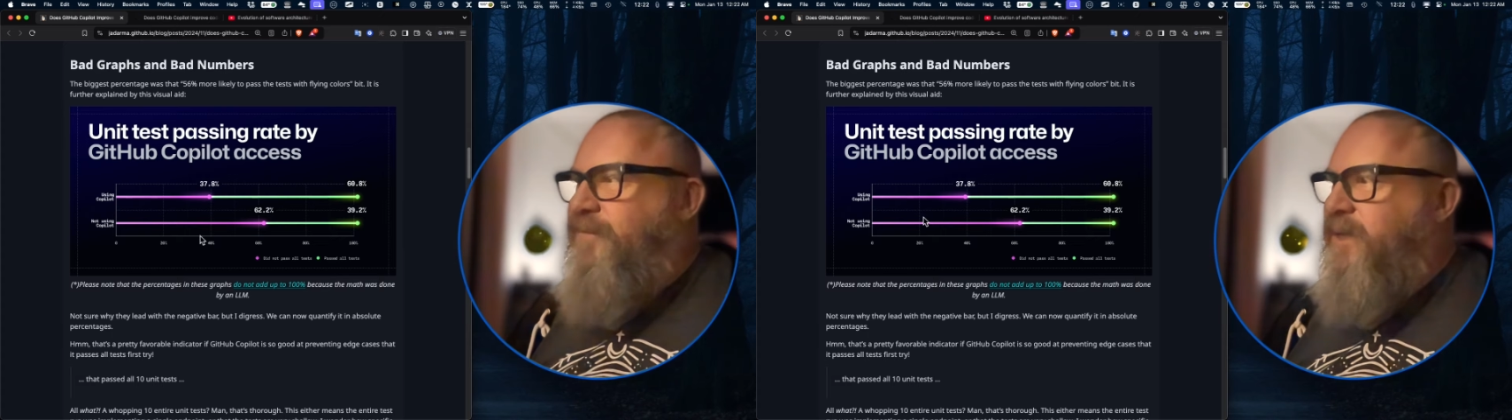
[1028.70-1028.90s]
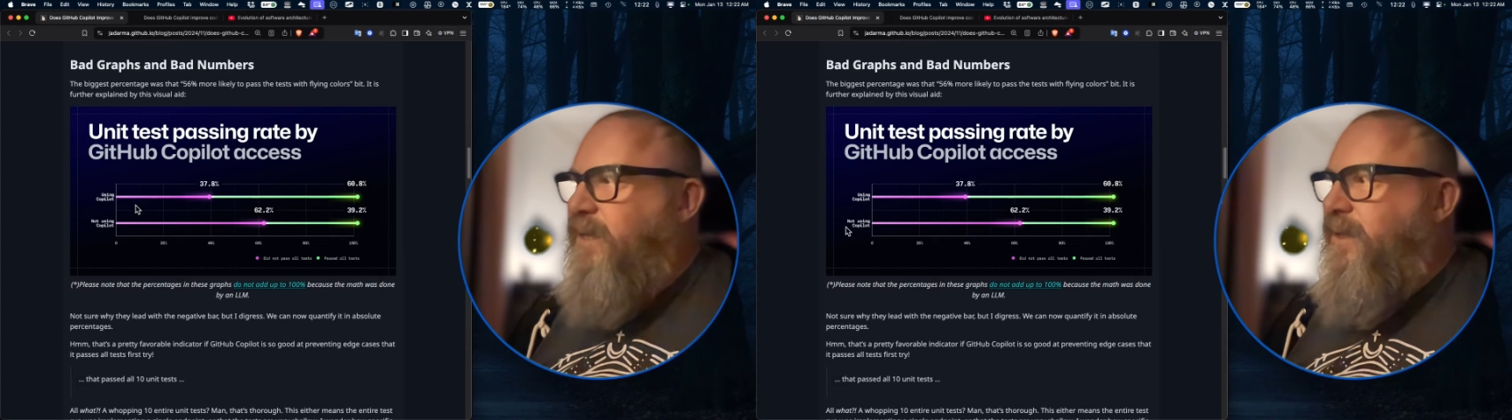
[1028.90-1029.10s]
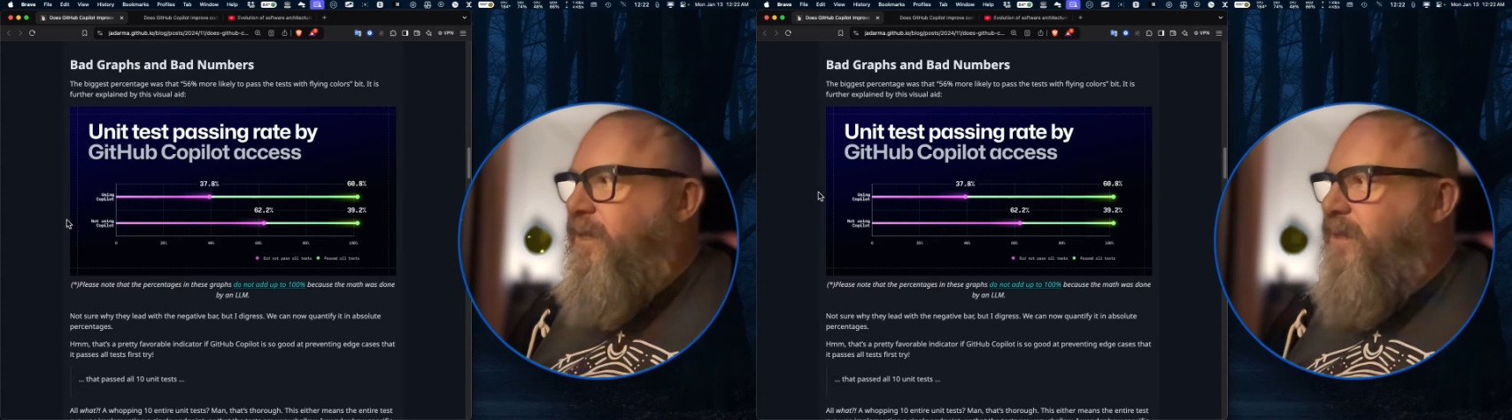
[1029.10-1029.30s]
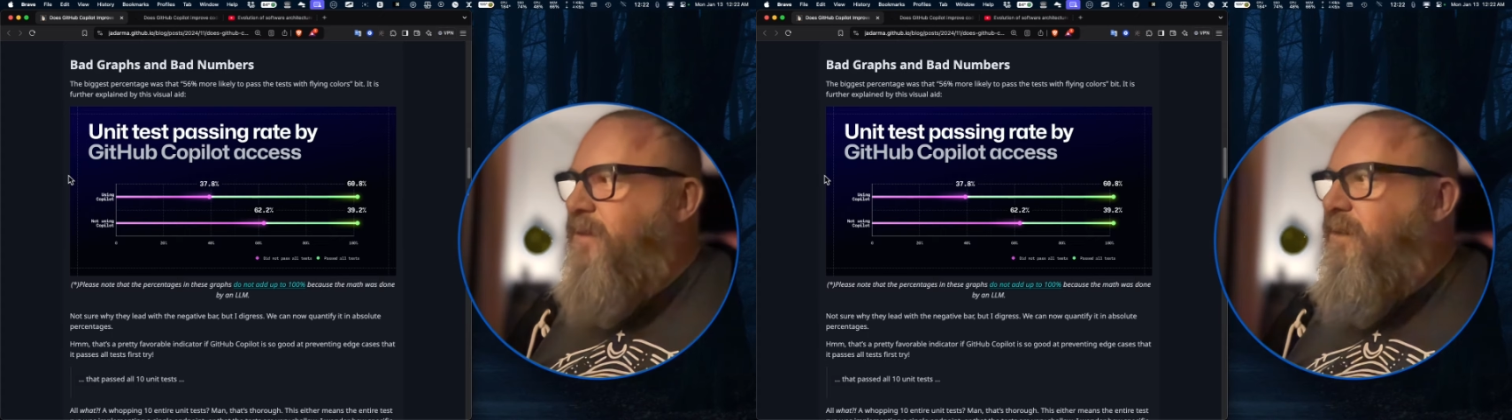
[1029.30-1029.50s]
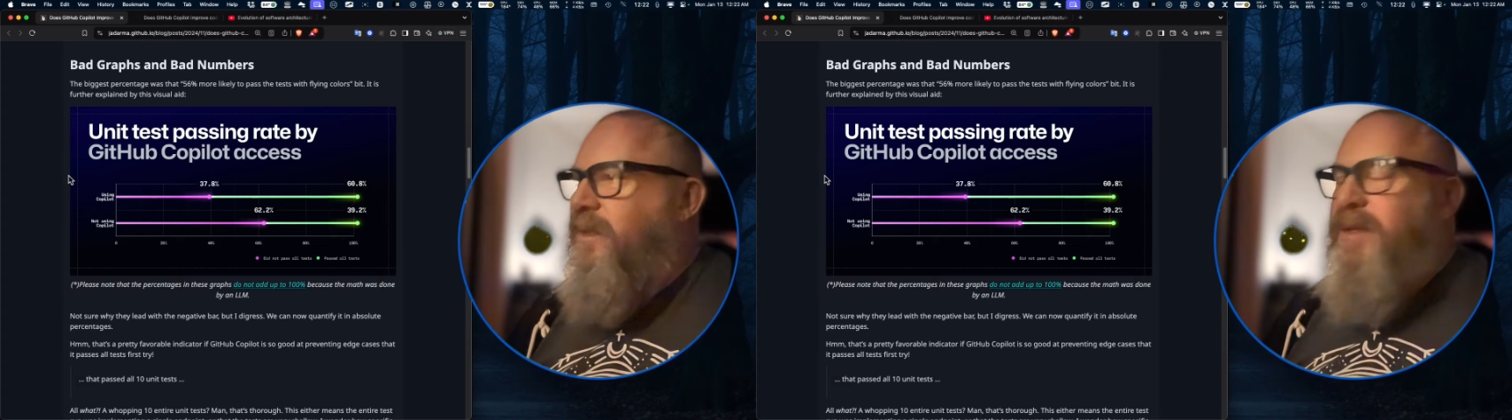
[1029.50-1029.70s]
like
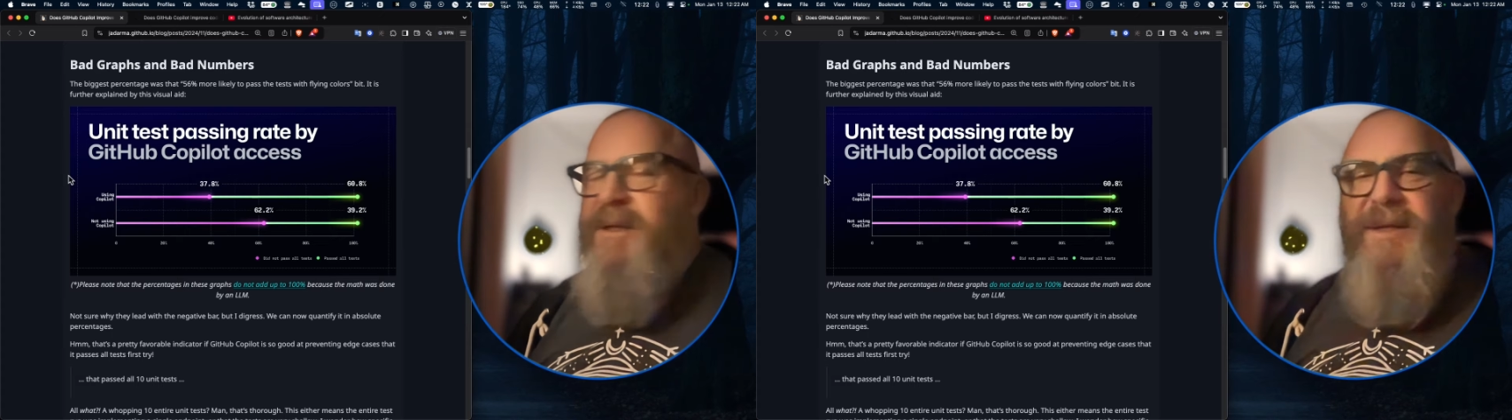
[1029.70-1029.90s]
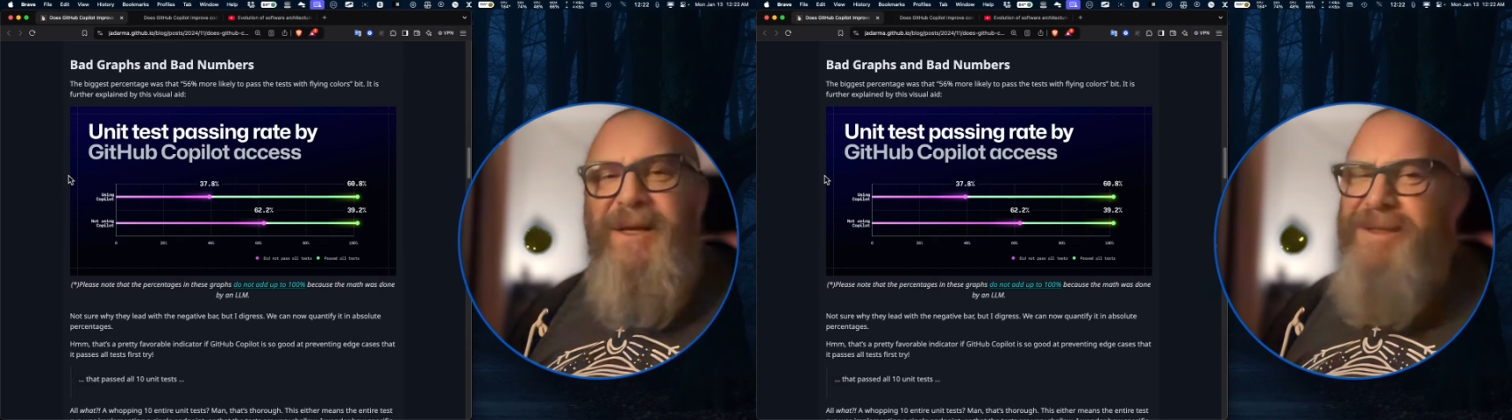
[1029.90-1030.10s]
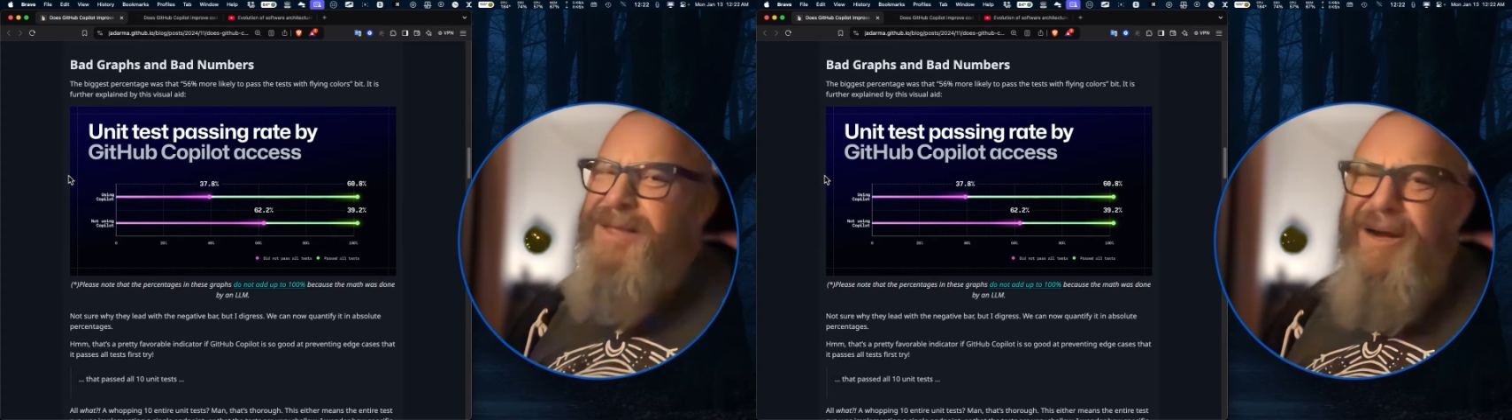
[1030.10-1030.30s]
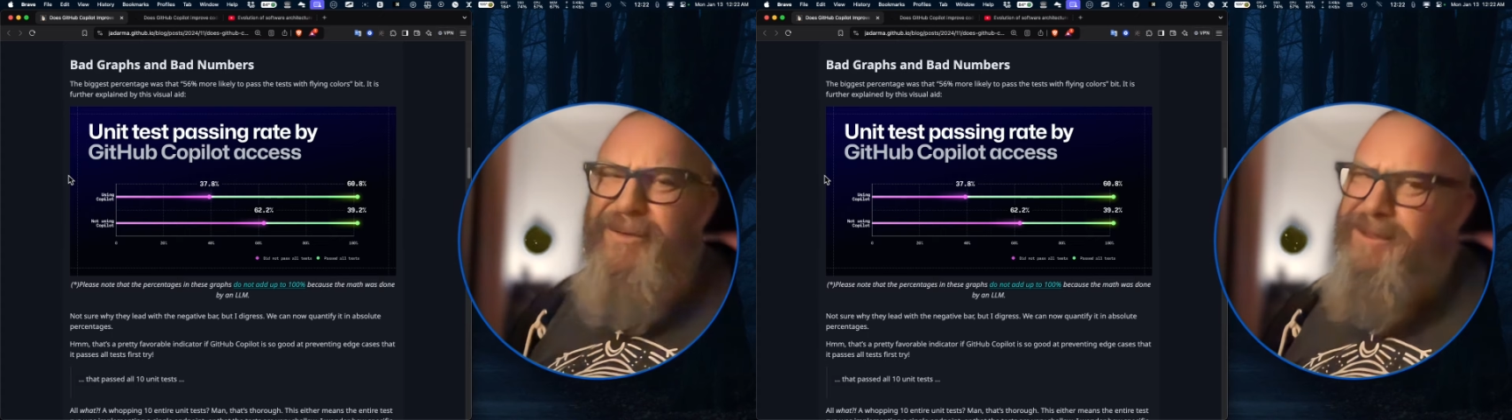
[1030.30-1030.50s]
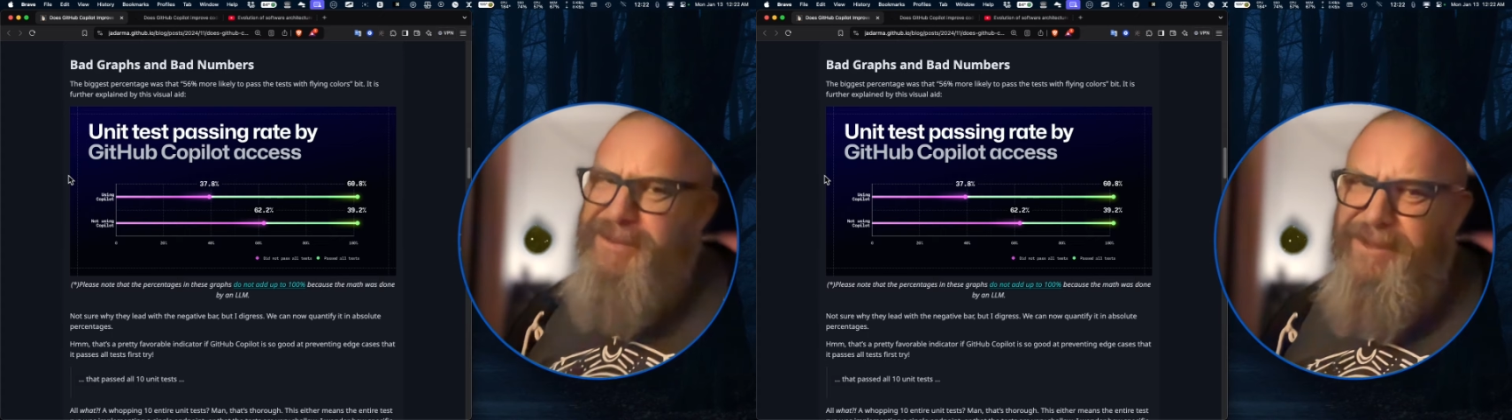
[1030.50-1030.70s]
this, it's not a
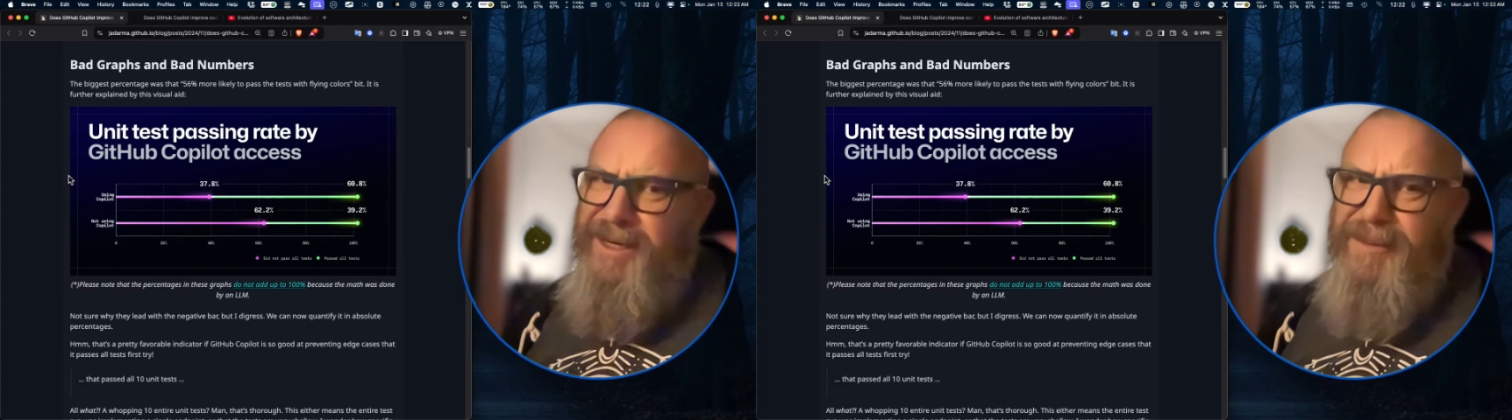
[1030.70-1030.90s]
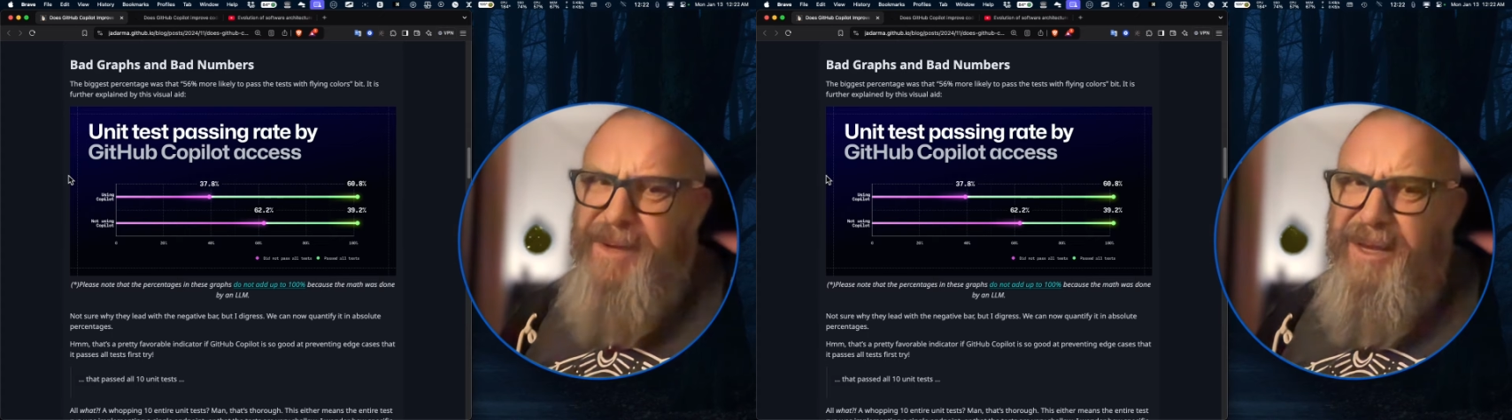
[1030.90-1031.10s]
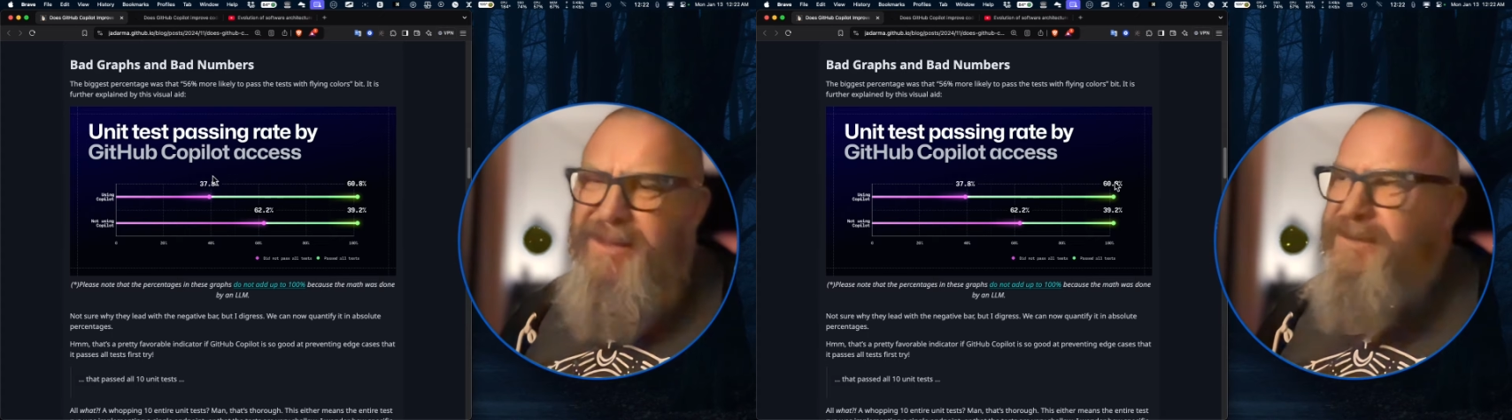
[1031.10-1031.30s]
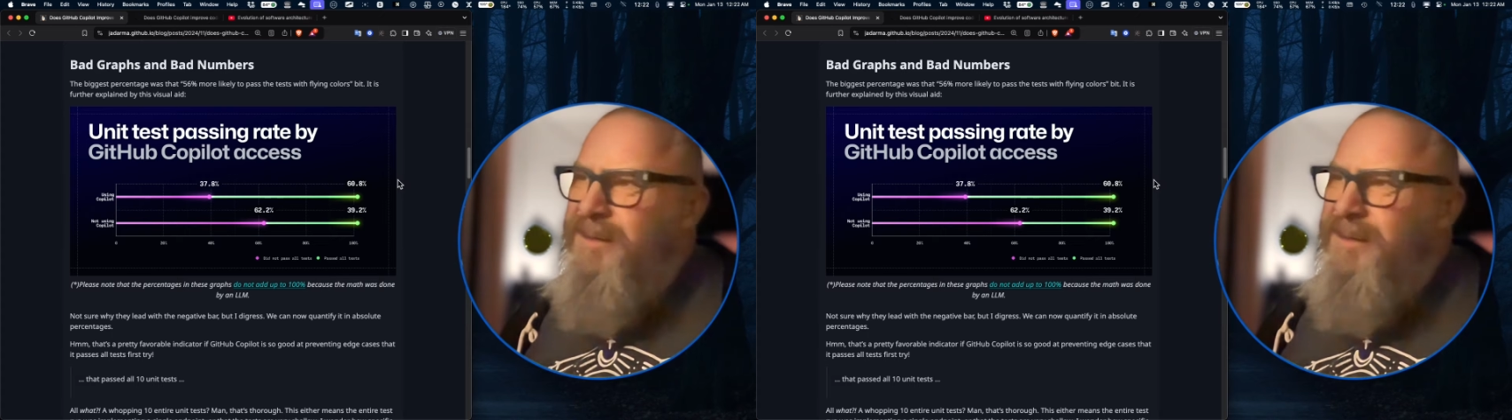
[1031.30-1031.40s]
real study, man.